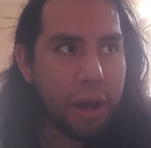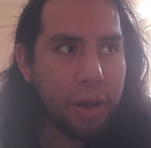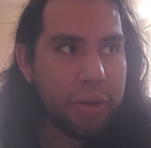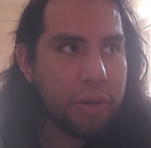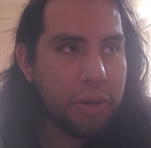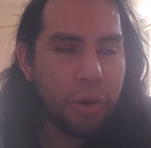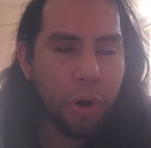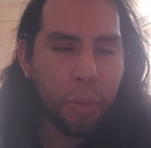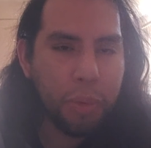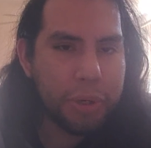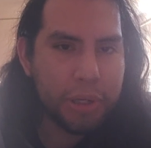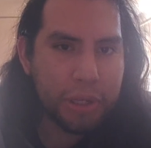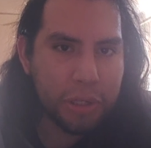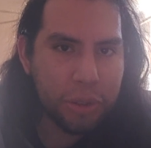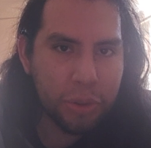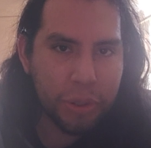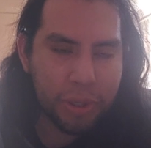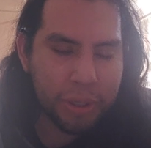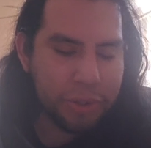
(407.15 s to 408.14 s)
Nobody
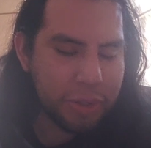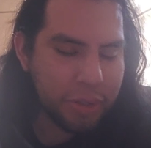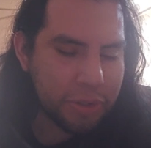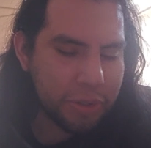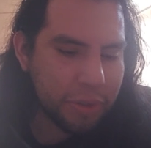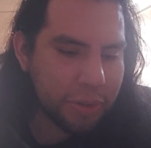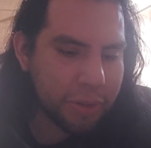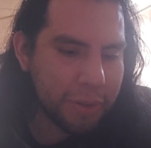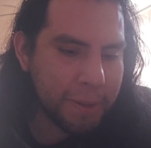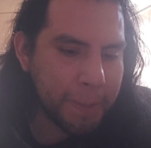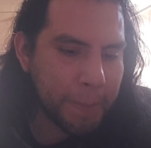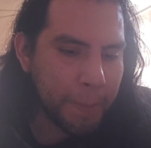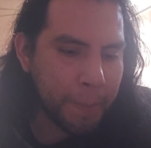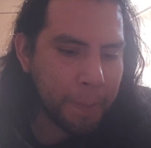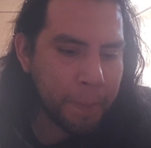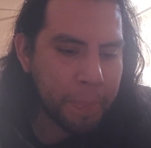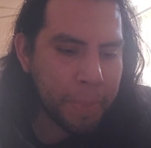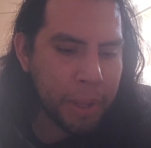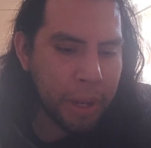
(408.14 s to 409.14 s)
can do it consistently.
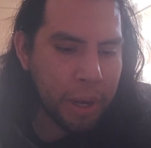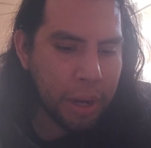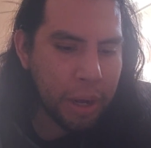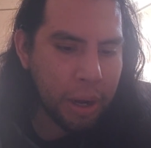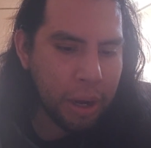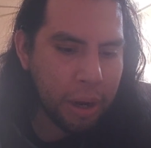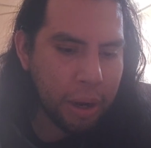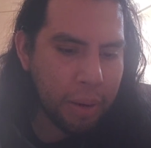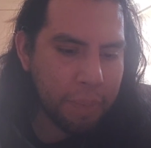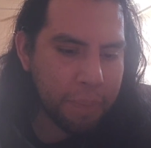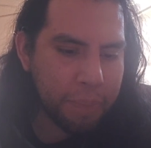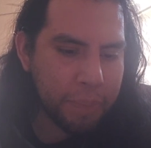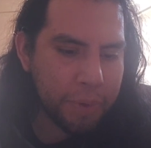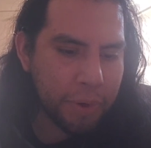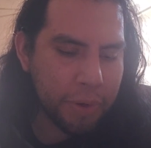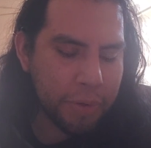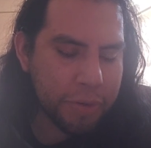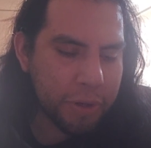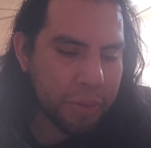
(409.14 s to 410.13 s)

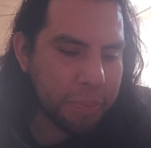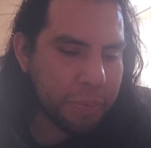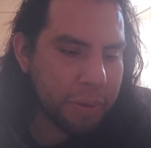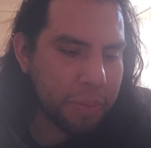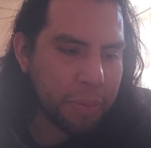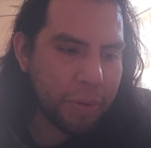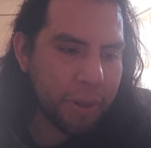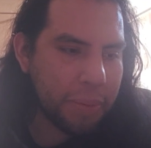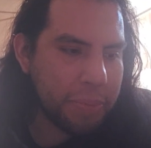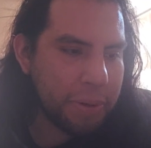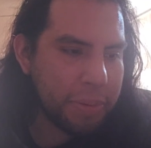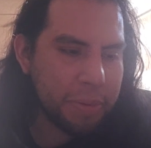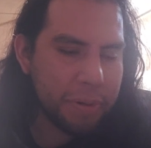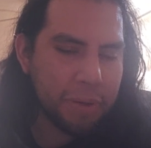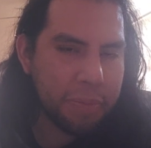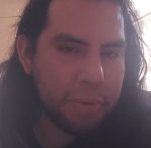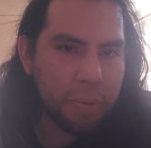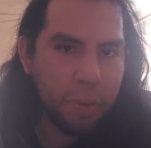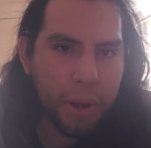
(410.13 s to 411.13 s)
There are some people that maybe
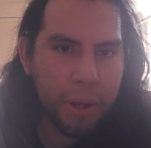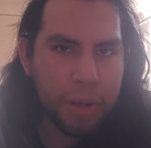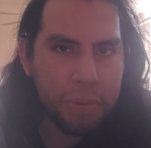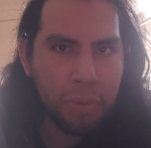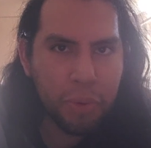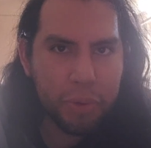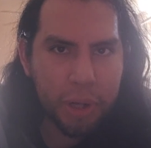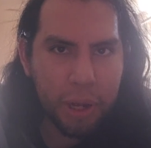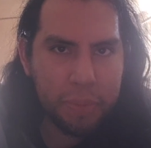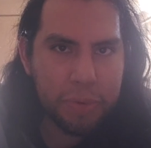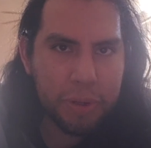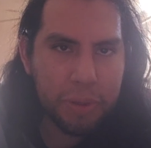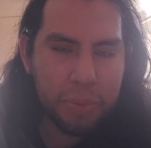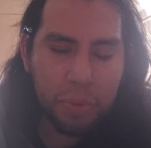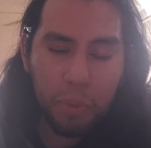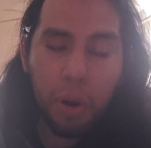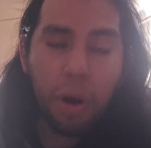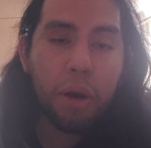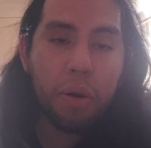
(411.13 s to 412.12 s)
they've been right more times
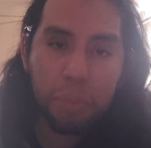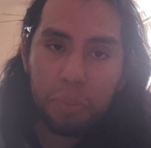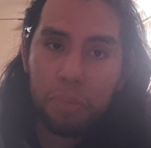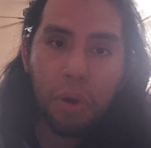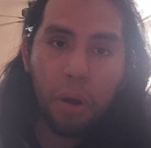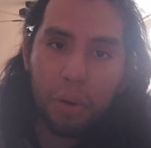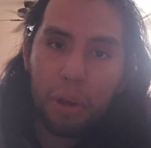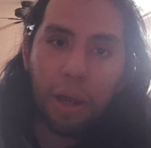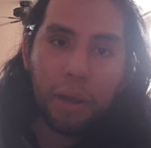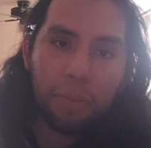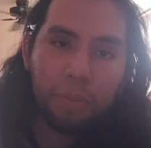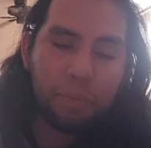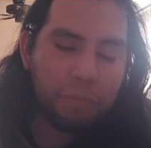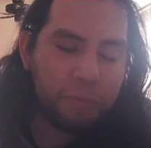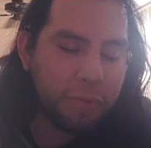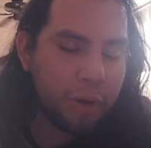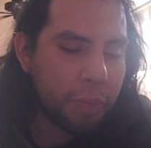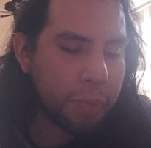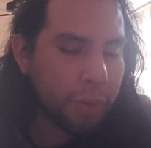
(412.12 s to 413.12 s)
they've been wrong. Okay,
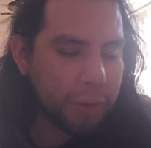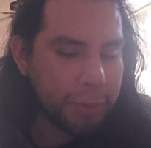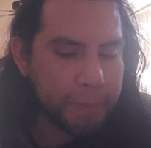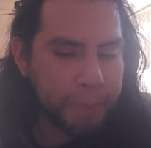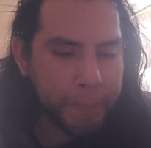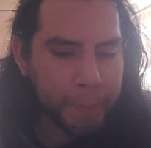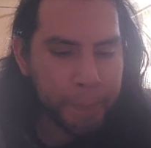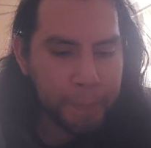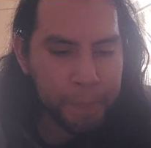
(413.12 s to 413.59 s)
fair point.